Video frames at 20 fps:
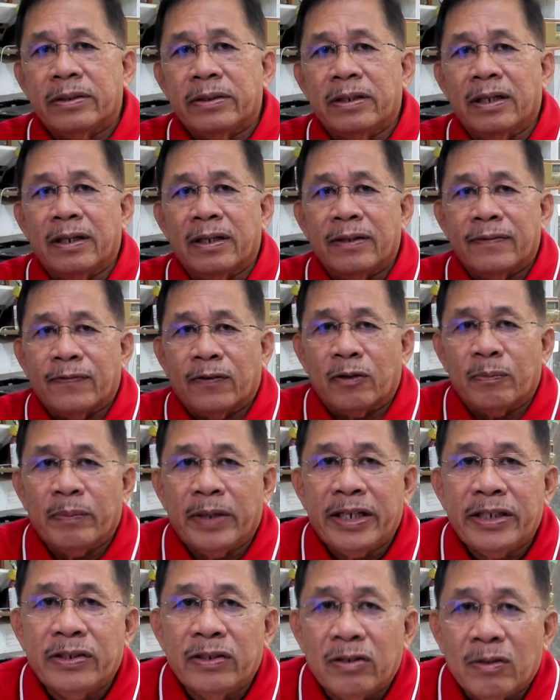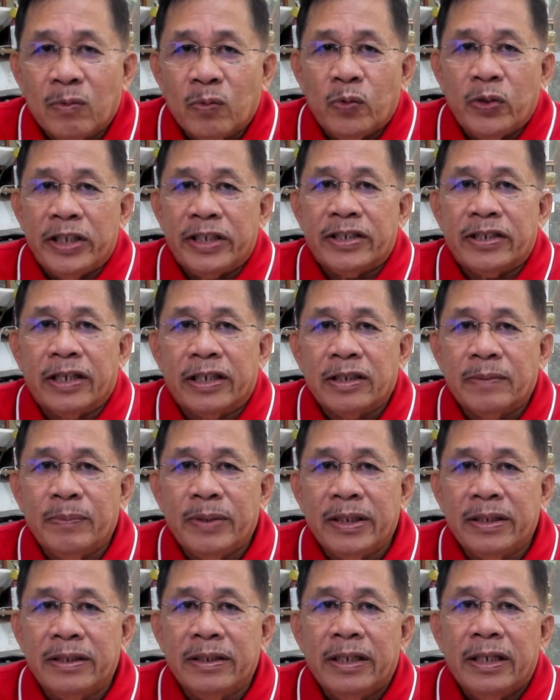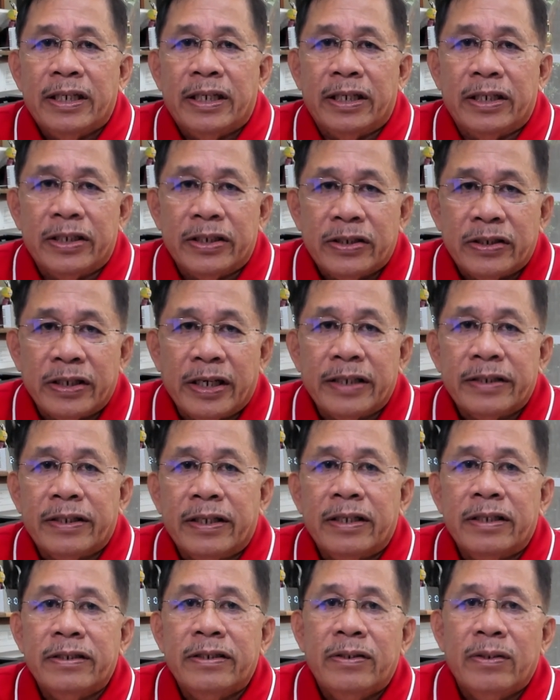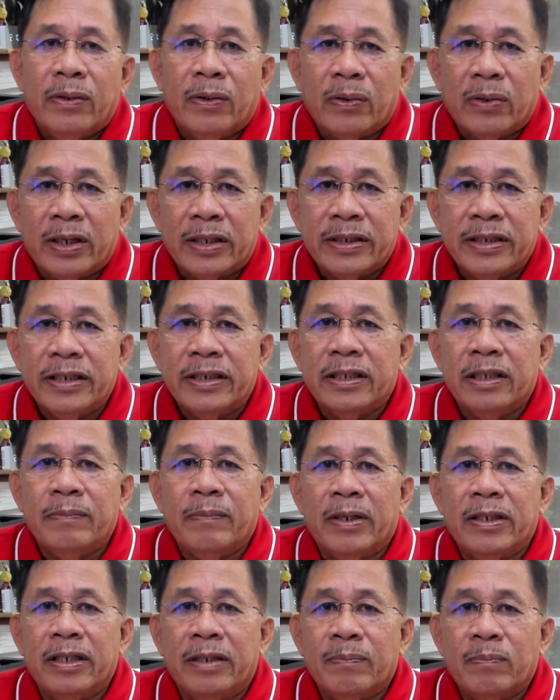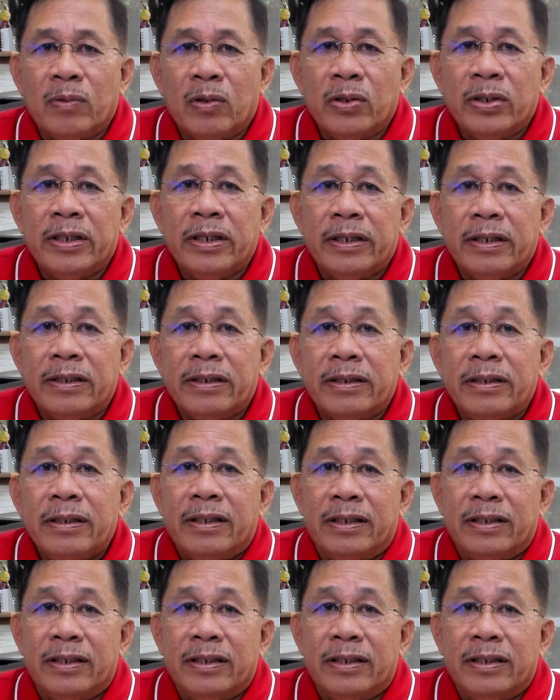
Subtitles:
the formation of which has been initiated or assisted by the employer,